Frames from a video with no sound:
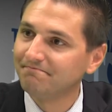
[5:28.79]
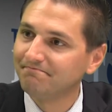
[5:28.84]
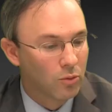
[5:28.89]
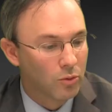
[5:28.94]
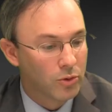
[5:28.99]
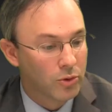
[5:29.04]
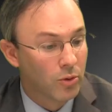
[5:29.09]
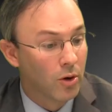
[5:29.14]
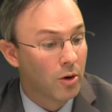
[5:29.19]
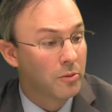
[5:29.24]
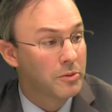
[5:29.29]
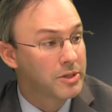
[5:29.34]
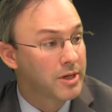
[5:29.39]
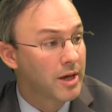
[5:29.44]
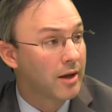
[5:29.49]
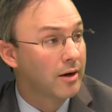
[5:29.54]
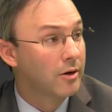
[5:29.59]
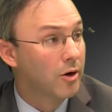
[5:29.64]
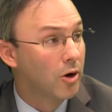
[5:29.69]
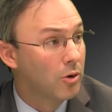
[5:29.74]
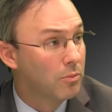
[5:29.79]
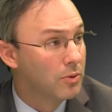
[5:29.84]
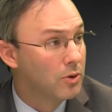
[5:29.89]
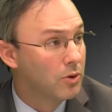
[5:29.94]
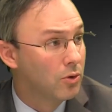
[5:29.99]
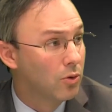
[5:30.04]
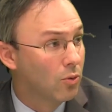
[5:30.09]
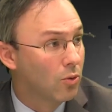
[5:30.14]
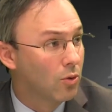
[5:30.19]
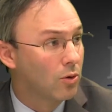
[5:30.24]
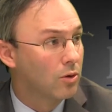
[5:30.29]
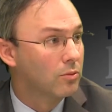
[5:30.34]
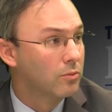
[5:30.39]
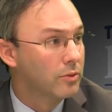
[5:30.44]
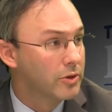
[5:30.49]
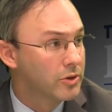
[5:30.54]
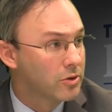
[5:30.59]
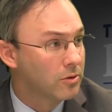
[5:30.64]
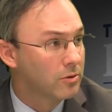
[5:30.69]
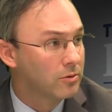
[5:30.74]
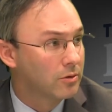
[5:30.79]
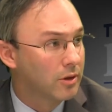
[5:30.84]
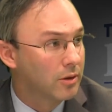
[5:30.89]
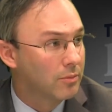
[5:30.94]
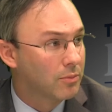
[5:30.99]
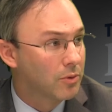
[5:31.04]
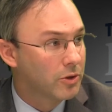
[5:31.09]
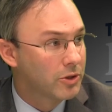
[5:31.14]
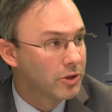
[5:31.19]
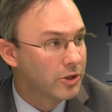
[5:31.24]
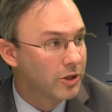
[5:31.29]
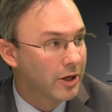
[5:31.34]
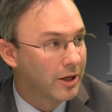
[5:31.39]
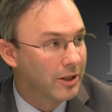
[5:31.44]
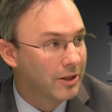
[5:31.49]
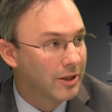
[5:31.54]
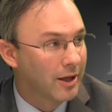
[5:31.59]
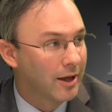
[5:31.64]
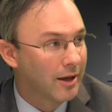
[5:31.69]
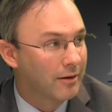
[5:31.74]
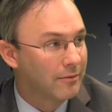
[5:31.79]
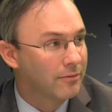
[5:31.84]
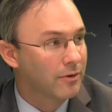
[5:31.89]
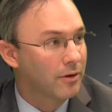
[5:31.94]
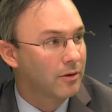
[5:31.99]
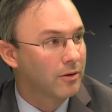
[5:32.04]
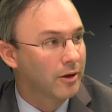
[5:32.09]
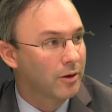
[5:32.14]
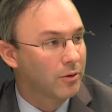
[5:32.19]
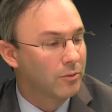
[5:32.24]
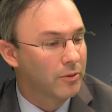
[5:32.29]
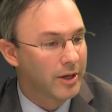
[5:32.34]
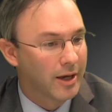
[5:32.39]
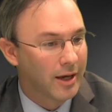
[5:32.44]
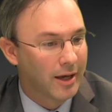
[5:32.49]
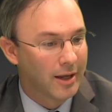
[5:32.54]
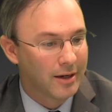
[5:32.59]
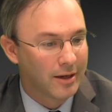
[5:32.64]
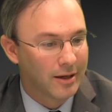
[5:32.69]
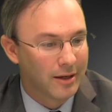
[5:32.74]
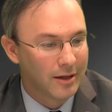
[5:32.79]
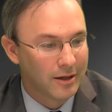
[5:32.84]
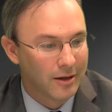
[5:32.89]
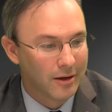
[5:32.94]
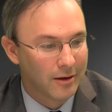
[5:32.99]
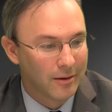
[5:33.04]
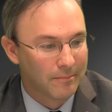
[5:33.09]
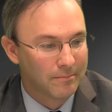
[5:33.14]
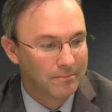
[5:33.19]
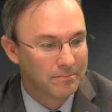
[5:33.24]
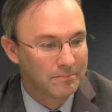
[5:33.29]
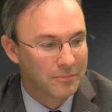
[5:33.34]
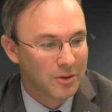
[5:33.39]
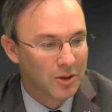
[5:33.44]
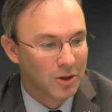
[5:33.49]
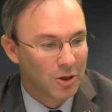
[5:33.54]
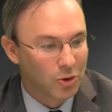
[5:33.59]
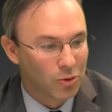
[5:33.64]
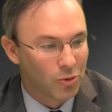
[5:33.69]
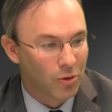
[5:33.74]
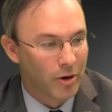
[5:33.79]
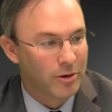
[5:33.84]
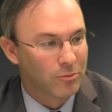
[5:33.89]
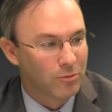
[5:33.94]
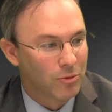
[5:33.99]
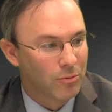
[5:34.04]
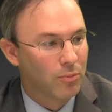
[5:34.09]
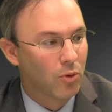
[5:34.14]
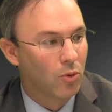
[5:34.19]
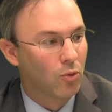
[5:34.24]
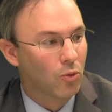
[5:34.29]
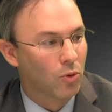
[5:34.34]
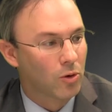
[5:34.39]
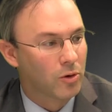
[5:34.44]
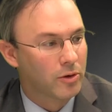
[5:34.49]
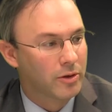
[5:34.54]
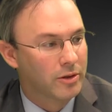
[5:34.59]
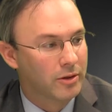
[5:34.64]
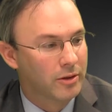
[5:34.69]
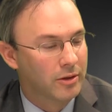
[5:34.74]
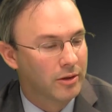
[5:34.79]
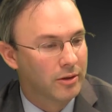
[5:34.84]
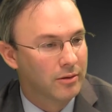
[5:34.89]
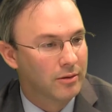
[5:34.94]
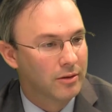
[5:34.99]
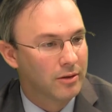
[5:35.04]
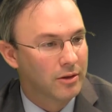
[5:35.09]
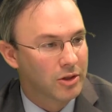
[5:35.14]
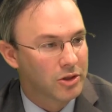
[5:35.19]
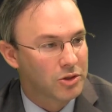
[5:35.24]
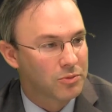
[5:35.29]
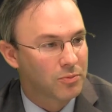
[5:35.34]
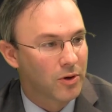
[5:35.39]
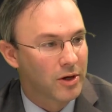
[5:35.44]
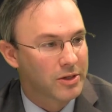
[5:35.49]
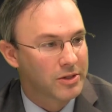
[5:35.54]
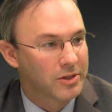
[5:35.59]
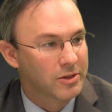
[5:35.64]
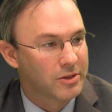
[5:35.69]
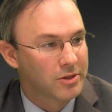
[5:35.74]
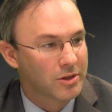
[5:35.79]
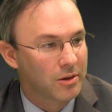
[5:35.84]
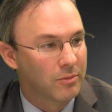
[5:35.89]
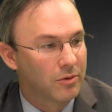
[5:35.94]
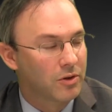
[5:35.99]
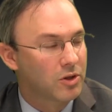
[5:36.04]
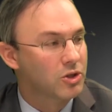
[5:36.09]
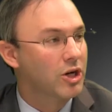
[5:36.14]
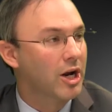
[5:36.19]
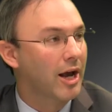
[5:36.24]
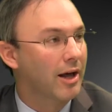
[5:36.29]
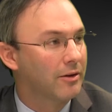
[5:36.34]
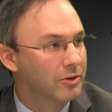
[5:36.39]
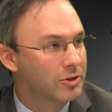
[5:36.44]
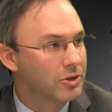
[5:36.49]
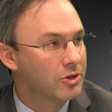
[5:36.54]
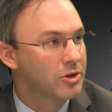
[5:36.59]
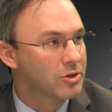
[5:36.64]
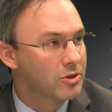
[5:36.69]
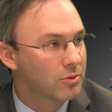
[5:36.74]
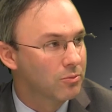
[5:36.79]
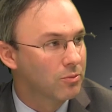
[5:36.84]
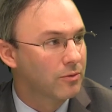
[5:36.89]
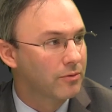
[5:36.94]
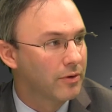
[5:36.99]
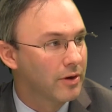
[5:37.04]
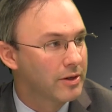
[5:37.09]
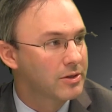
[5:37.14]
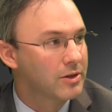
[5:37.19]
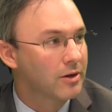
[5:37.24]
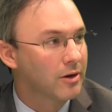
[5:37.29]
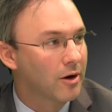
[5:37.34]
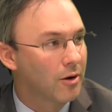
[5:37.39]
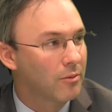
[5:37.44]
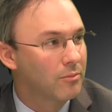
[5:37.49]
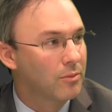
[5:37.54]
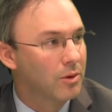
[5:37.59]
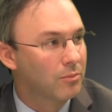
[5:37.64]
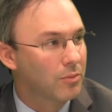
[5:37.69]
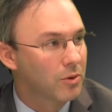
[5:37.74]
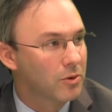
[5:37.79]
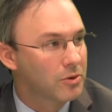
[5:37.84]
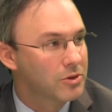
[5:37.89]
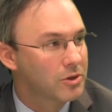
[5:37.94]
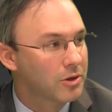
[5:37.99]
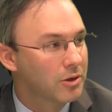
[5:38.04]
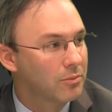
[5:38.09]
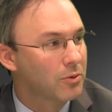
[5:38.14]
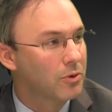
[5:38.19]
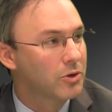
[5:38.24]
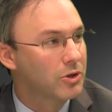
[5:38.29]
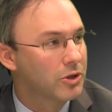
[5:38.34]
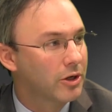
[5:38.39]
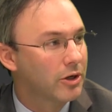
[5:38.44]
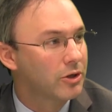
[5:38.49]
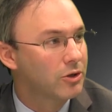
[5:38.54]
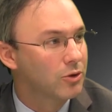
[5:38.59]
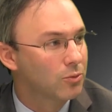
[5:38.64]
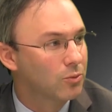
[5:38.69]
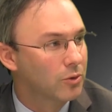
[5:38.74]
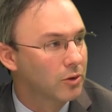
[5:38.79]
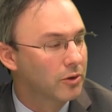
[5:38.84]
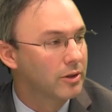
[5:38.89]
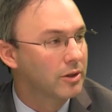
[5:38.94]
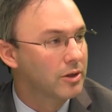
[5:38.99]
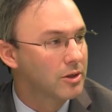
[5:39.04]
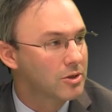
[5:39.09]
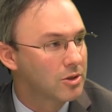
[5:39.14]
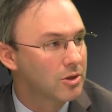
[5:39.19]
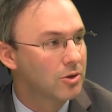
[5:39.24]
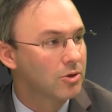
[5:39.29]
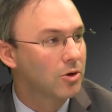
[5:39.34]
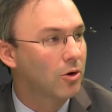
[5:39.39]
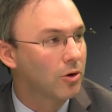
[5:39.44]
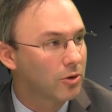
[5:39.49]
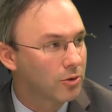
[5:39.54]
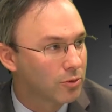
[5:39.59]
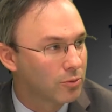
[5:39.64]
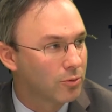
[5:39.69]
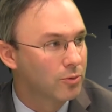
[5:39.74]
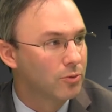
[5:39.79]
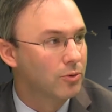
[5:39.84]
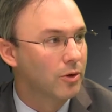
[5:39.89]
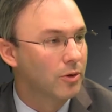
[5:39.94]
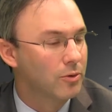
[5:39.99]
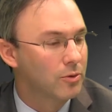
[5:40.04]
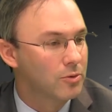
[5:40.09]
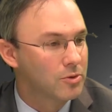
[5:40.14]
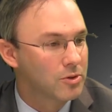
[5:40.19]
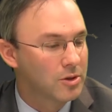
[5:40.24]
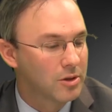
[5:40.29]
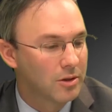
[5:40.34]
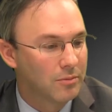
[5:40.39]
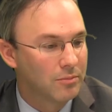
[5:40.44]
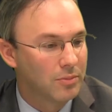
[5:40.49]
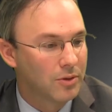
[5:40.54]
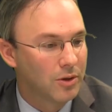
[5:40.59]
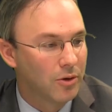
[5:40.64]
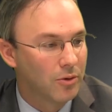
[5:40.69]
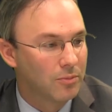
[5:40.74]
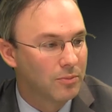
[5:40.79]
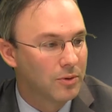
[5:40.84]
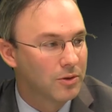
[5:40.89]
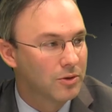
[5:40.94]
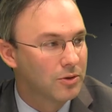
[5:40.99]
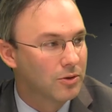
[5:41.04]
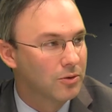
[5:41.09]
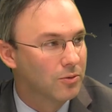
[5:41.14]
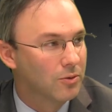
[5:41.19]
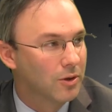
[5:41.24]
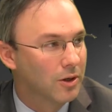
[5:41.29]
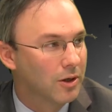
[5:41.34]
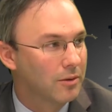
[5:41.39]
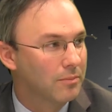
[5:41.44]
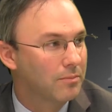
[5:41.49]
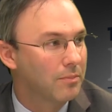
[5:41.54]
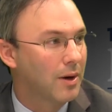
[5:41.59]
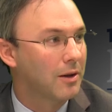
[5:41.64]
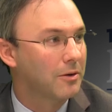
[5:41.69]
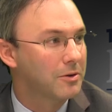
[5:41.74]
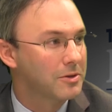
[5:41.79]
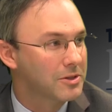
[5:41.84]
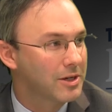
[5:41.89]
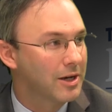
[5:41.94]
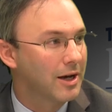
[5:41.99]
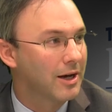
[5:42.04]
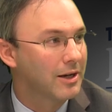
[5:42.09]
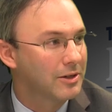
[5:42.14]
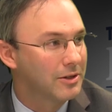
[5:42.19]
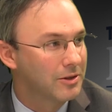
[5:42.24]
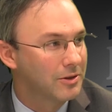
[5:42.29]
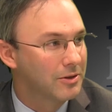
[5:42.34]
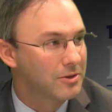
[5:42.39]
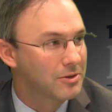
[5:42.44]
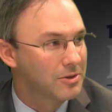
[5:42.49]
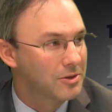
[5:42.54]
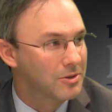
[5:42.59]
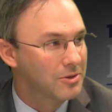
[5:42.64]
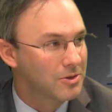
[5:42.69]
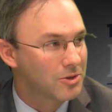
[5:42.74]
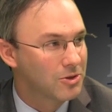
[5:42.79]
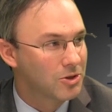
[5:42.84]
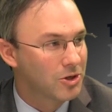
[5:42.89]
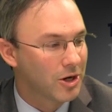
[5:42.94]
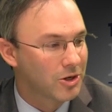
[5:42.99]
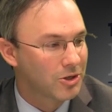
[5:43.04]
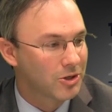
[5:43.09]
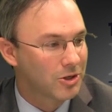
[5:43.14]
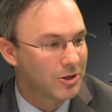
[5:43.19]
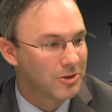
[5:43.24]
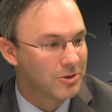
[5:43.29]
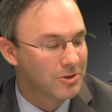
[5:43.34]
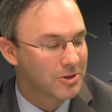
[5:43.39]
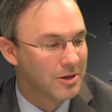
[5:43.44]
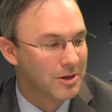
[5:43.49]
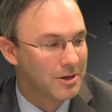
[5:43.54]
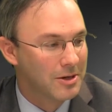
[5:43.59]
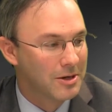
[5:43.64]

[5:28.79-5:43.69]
Well, you always had an open door, and we certainly appreciate that. Felt like we had a great rapport in expressing some of the challenges that we're facing our members, and appreciate your willingness to talk through those and be open to policy ideas and suggestions.